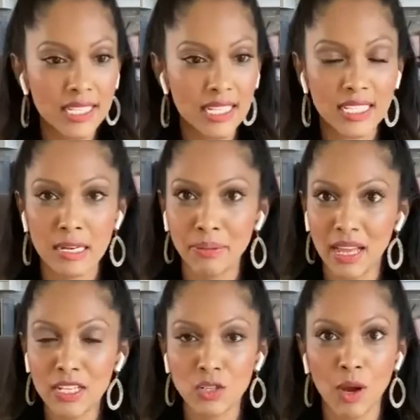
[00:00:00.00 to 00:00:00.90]
well as
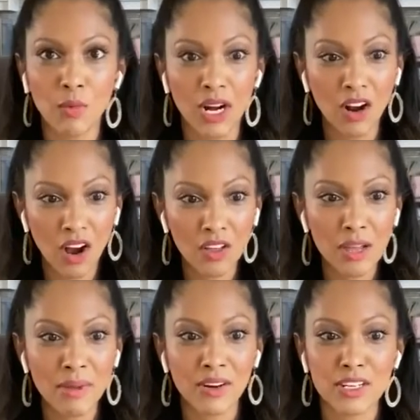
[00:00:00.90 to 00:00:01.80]
Disney Plus, so I want to
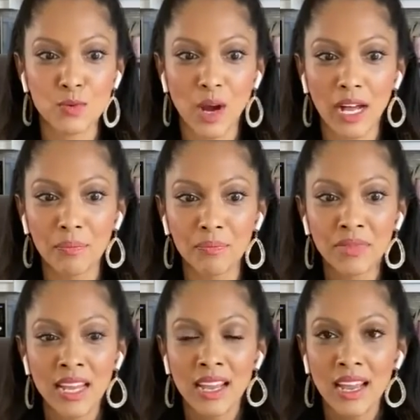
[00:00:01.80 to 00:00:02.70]
call them out as well.
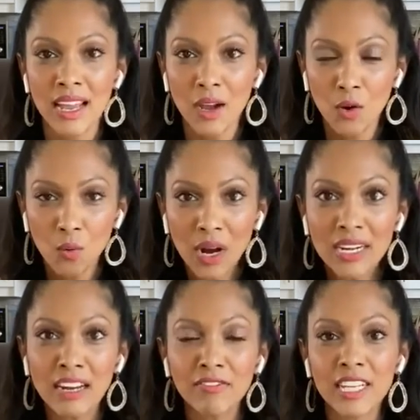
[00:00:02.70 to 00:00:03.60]

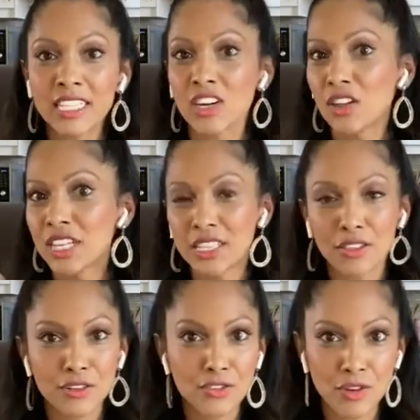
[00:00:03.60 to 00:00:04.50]
What Netflix and all
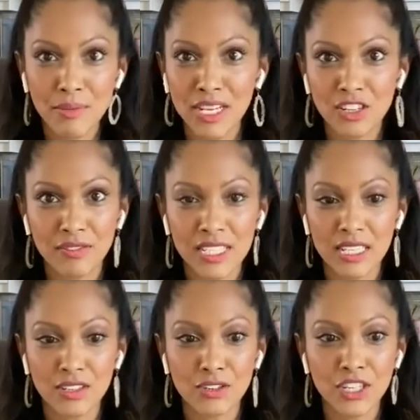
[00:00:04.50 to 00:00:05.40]
these other streaming
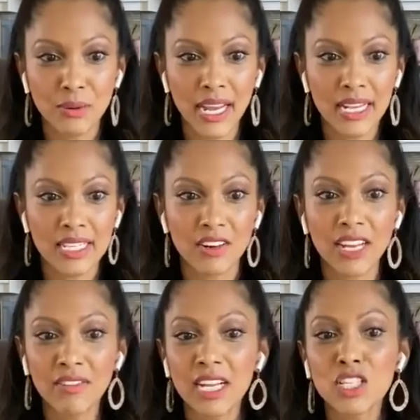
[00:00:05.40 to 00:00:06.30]
services are doing is
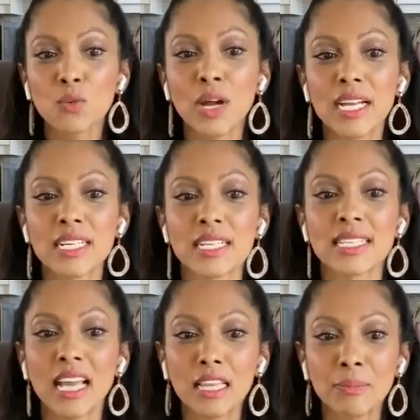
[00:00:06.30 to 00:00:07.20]
they're giving us a way
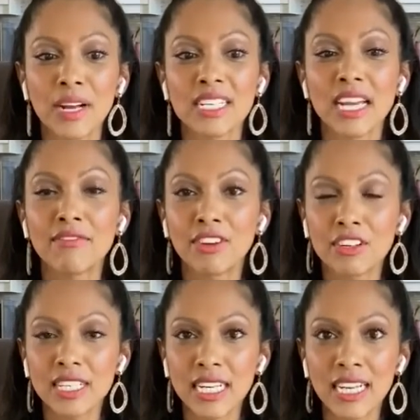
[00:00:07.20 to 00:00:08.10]
to celebrate
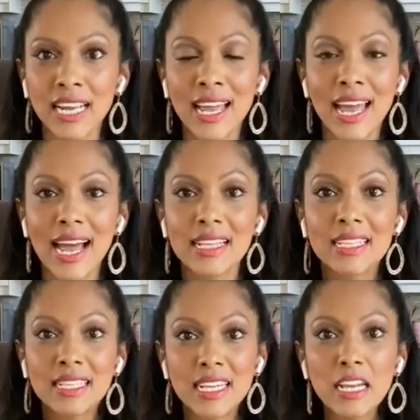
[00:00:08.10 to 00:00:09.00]
diversity
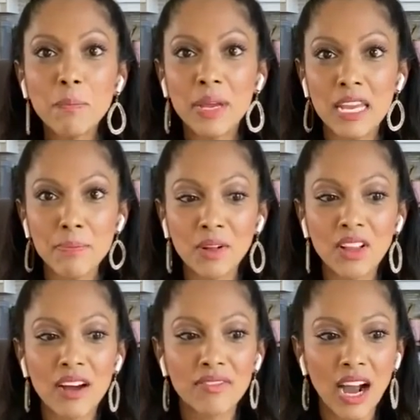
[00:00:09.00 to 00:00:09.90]
and see
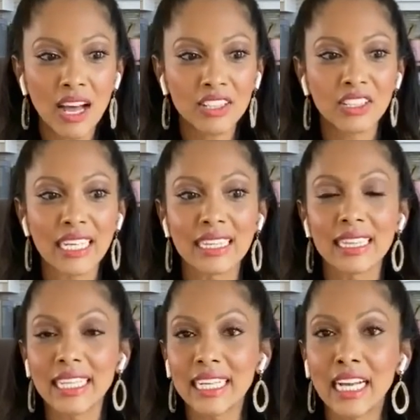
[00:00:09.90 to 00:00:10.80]
people of color
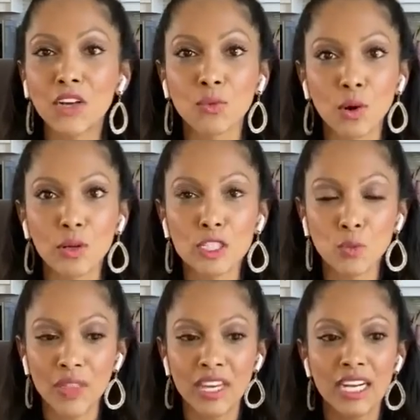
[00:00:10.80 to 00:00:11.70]
in leading
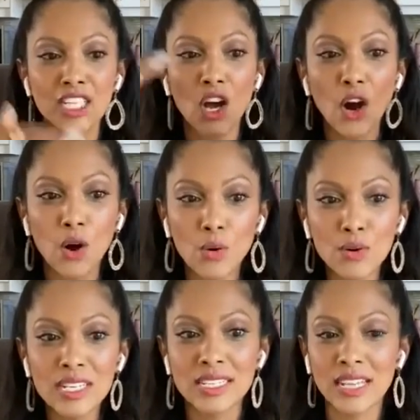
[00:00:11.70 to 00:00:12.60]
roles within its
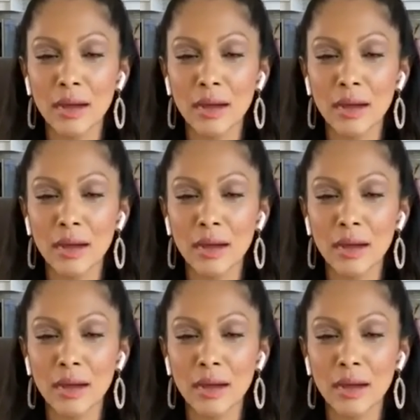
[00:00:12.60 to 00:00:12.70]
own